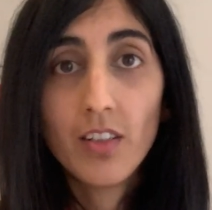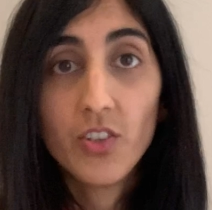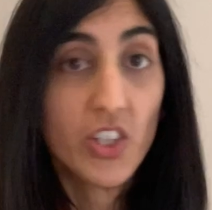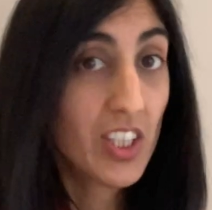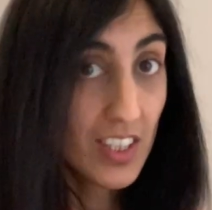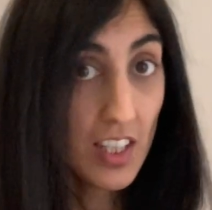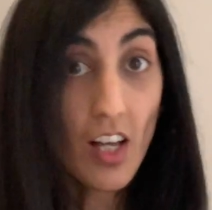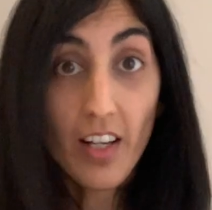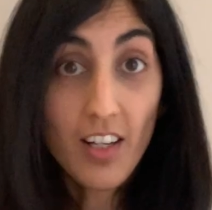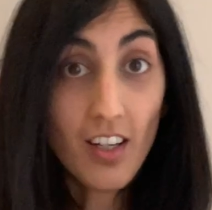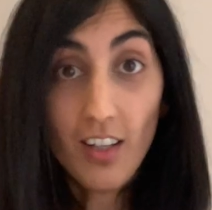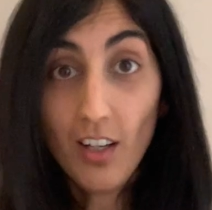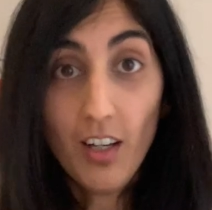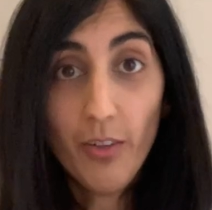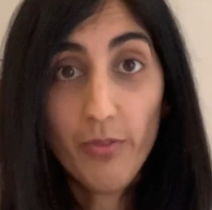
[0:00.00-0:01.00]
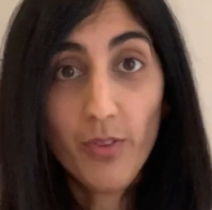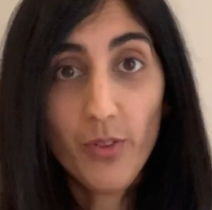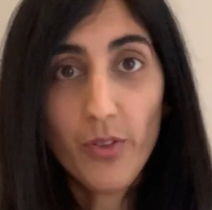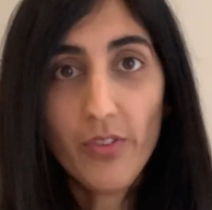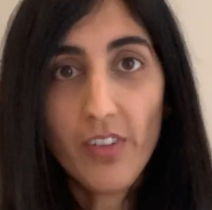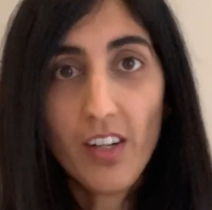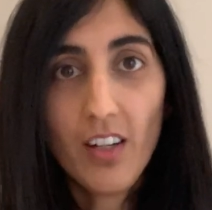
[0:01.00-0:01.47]
Just like our gut
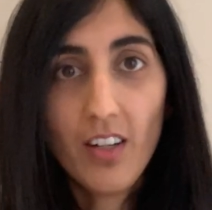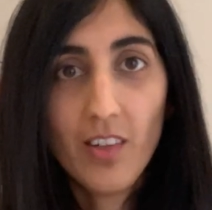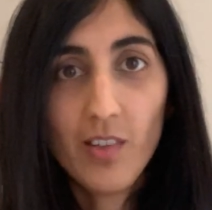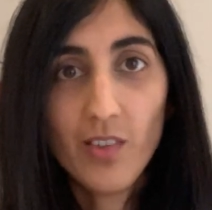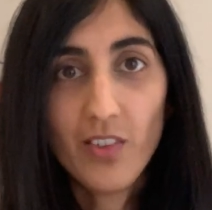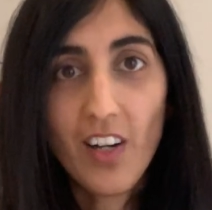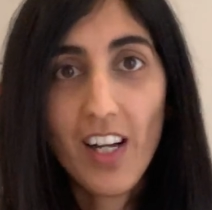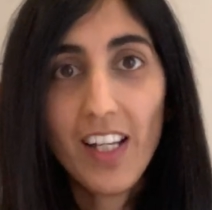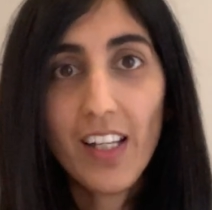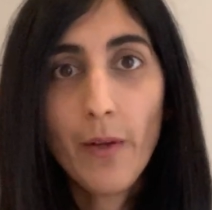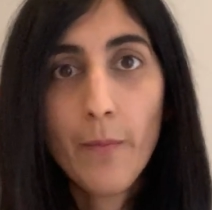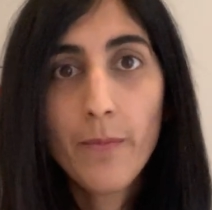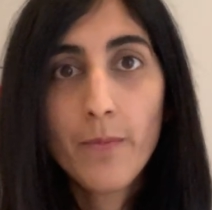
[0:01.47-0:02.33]
flora, right?